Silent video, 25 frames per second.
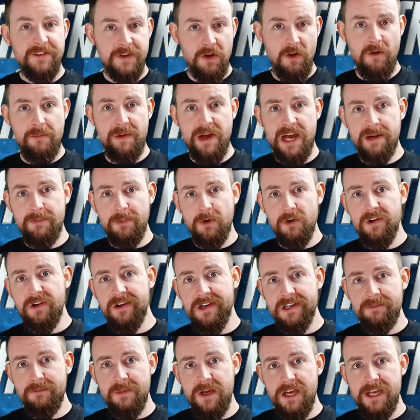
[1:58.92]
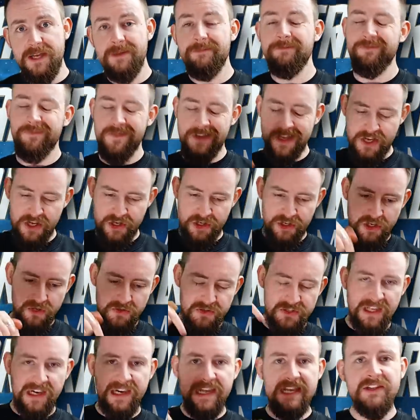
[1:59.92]
If you're a bad boy like me,
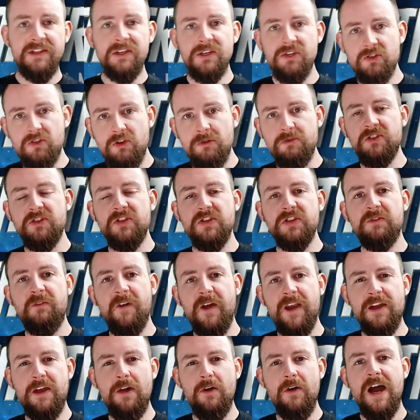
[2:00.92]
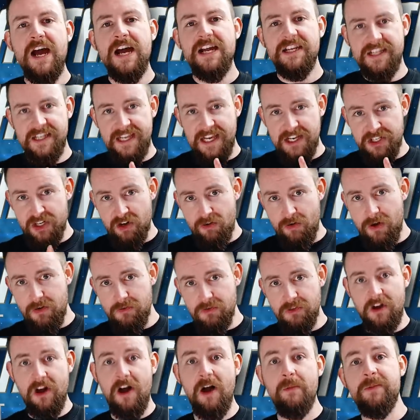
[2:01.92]
use the link in the description of this video to get your
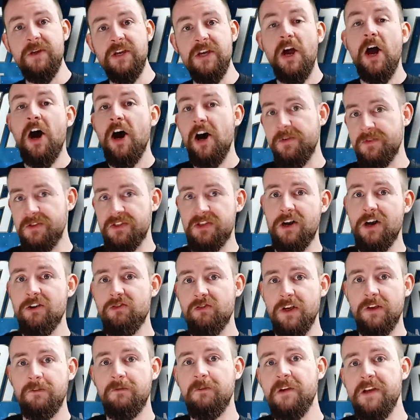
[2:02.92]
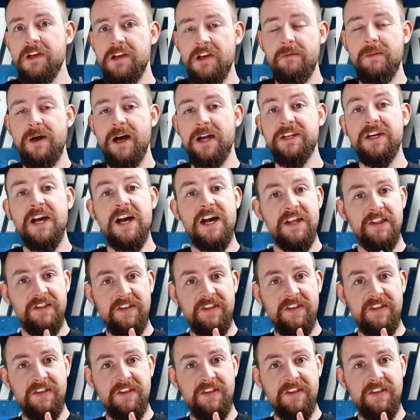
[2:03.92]
own copy of Star Trek Fleet Command.